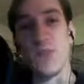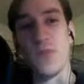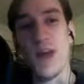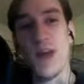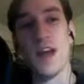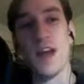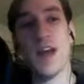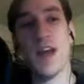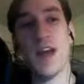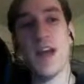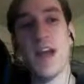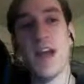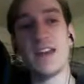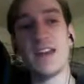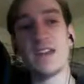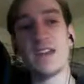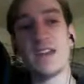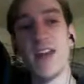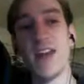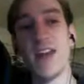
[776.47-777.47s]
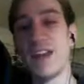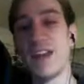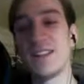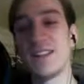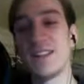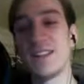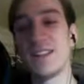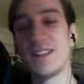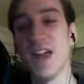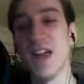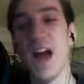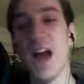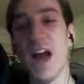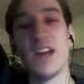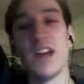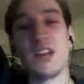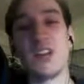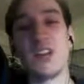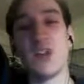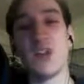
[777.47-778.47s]
I didn't say hi
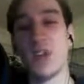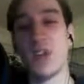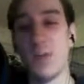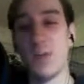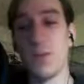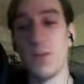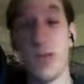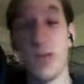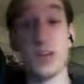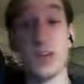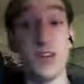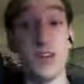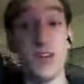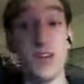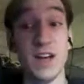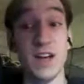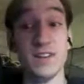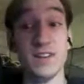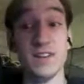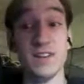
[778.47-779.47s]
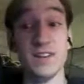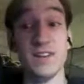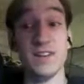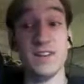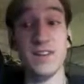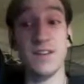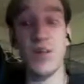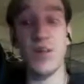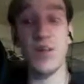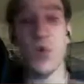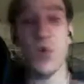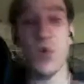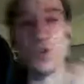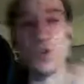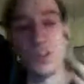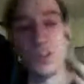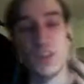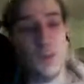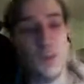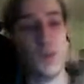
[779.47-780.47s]
to Joe to get patronized, or
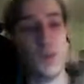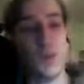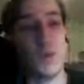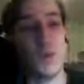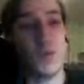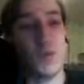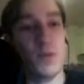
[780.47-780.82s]
some of the other people I